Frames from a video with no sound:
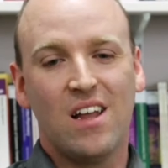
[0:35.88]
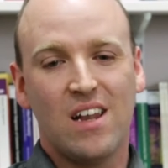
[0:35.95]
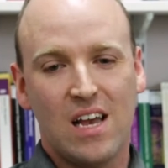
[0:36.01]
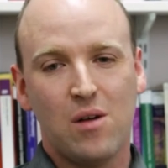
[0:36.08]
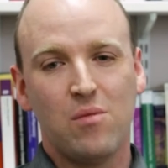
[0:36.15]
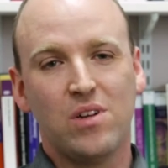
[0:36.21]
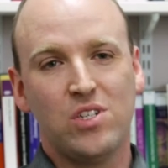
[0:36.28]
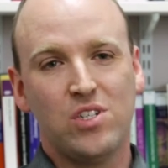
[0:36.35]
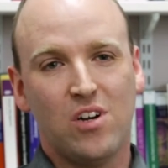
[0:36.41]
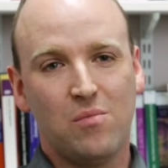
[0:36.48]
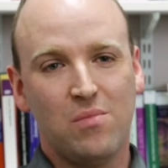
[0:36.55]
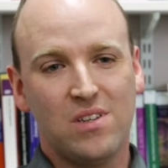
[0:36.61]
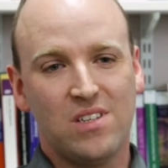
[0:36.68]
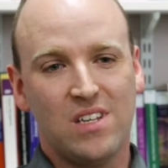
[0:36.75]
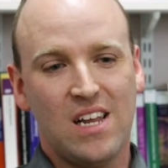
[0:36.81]
and our
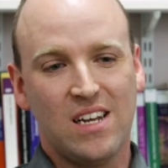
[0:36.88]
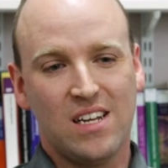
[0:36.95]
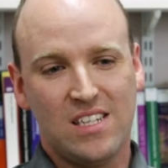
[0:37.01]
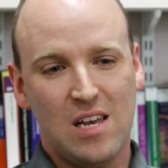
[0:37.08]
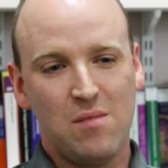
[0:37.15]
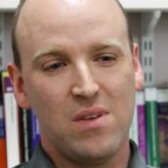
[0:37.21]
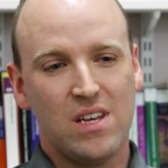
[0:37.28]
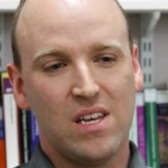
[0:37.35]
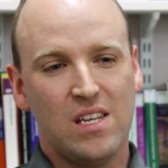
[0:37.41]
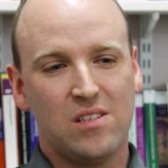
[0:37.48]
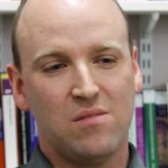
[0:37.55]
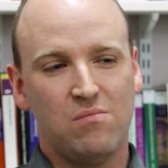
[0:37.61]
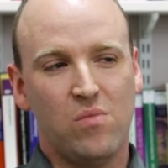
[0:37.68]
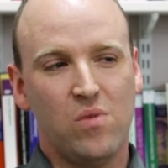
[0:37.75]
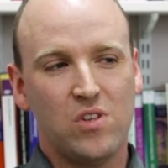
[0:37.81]
job as an academic
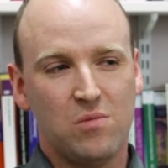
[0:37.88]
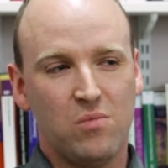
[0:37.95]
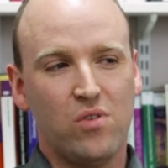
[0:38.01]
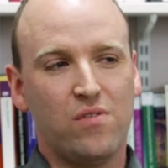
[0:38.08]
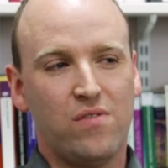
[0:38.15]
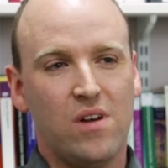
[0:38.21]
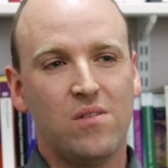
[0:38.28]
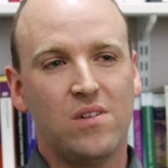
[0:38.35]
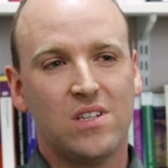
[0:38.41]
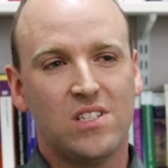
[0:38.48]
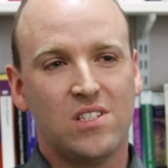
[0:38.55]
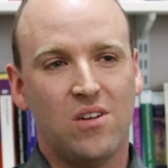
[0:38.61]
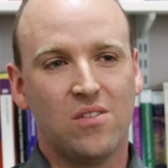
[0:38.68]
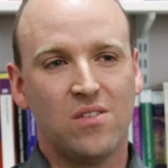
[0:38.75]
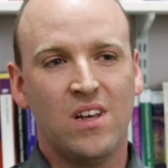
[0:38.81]
is much more
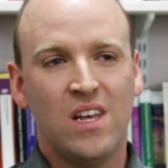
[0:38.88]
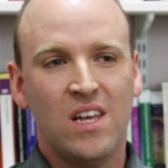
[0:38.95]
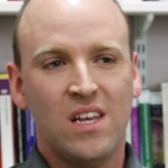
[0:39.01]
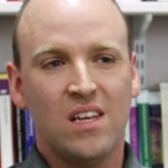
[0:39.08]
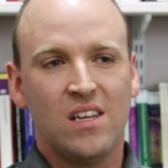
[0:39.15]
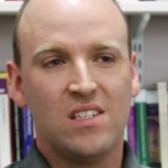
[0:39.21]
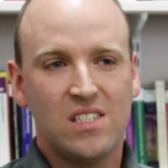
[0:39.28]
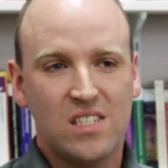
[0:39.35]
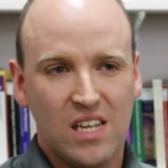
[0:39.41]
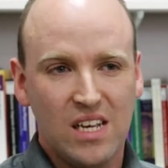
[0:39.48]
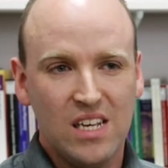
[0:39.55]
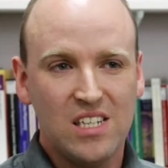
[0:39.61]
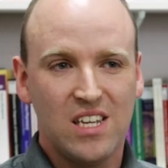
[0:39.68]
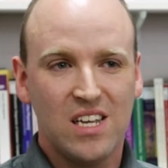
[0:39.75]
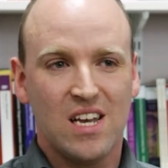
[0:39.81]
focused on
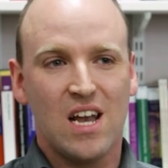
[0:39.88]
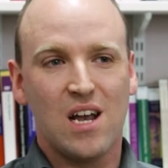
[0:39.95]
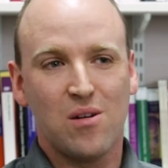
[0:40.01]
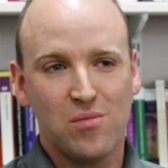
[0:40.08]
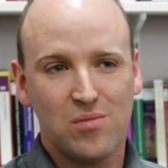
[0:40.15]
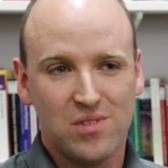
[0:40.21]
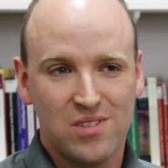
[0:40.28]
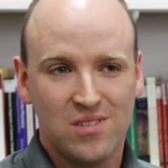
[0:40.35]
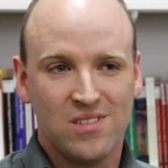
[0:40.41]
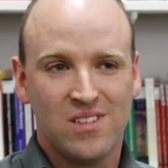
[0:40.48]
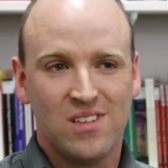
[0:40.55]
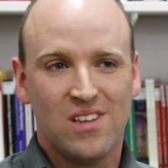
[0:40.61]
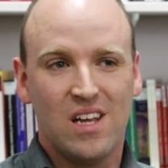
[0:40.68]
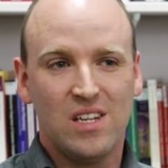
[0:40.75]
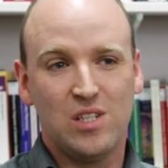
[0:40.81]
teasing out
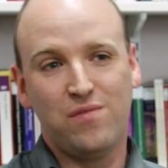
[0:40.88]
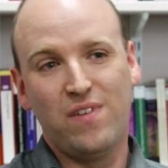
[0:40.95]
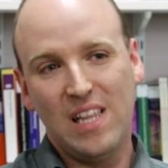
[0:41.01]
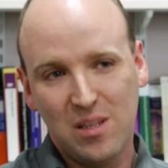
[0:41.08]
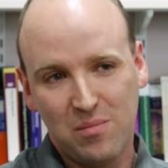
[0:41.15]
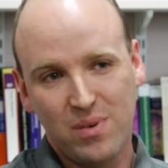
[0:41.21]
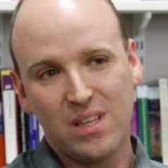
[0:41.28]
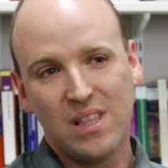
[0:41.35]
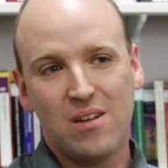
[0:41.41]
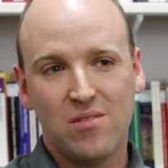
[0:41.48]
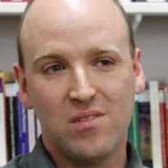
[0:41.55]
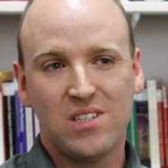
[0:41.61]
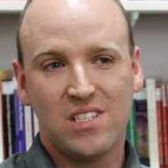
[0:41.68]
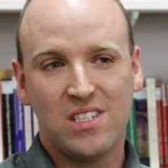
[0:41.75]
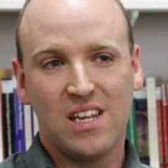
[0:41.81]
and developing their
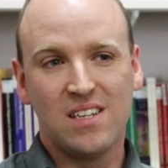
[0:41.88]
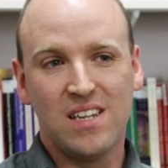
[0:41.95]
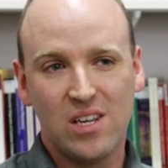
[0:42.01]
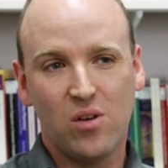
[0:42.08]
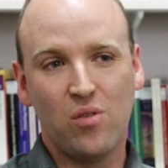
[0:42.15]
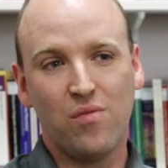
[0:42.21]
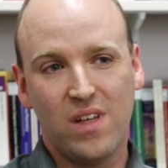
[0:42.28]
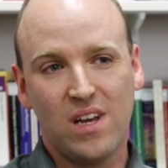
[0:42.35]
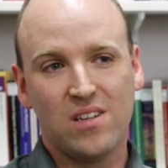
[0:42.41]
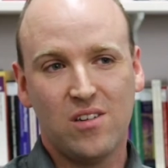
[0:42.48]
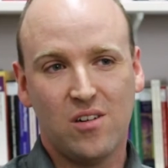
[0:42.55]
understanding of that